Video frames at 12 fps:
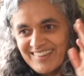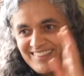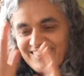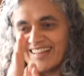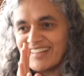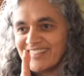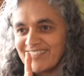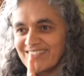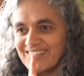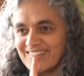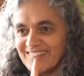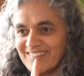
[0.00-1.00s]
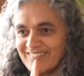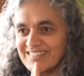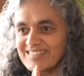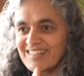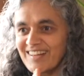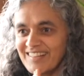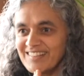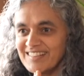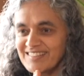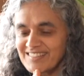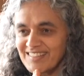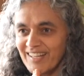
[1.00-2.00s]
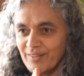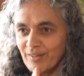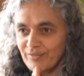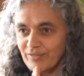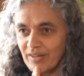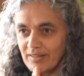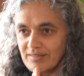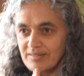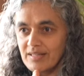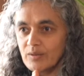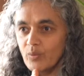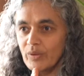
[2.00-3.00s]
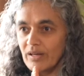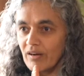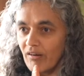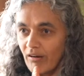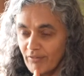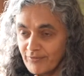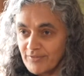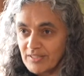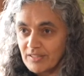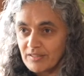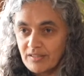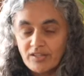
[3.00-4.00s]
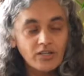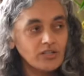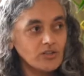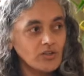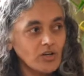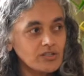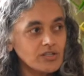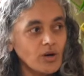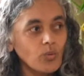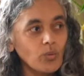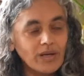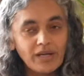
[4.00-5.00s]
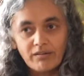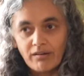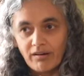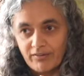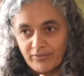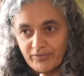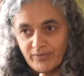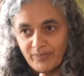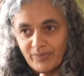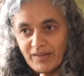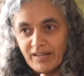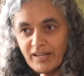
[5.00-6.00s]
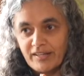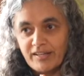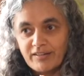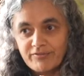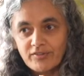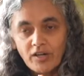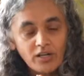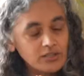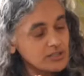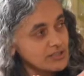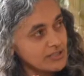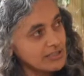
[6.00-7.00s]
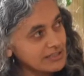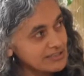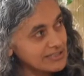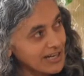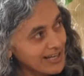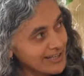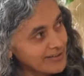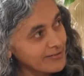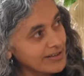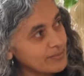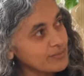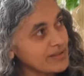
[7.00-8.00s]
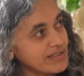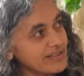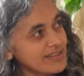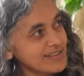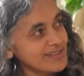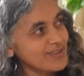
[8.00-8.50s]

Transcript: that reside inside of us that we are often not aware of. And I've got the diagram there